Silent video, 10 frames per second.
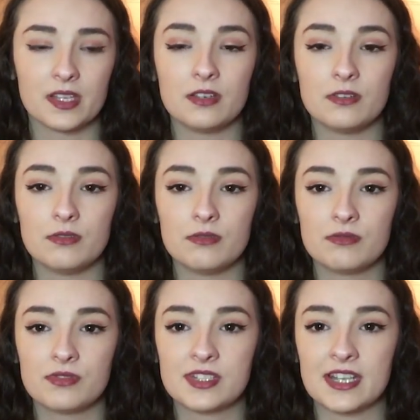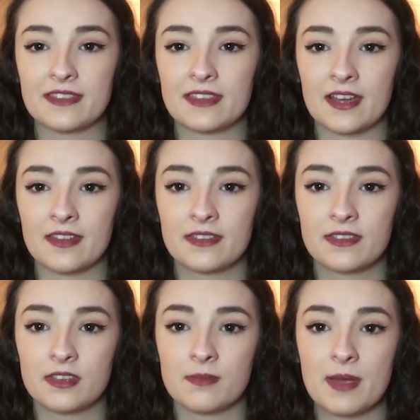who said that
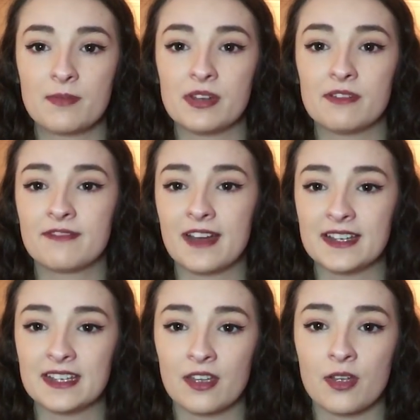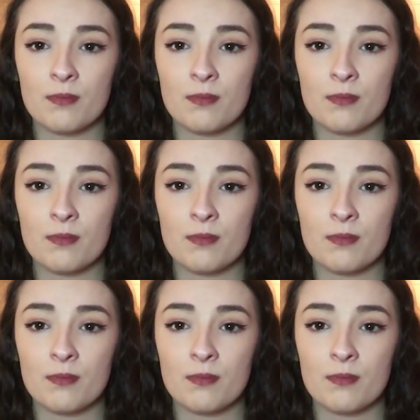the memory of finding her